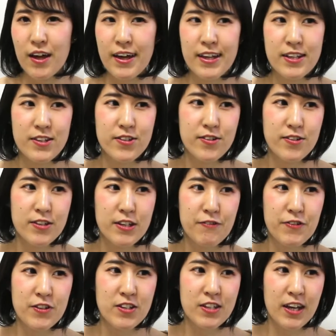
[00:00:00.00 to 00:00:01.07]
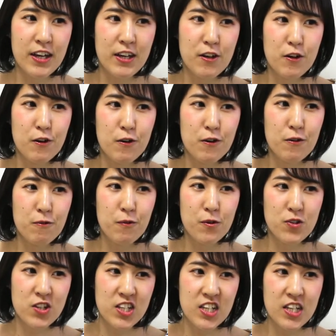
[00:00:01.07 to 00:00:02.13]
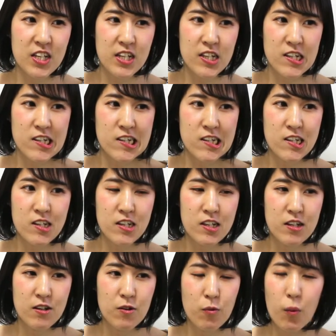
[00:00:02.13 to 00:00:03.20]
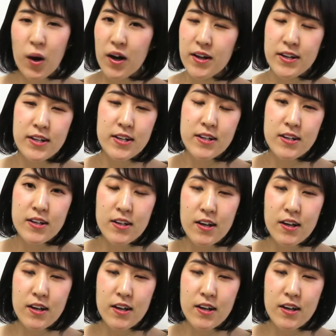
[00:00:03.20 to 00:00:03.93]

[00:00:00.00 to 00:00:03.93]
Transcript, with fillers: And if you say 41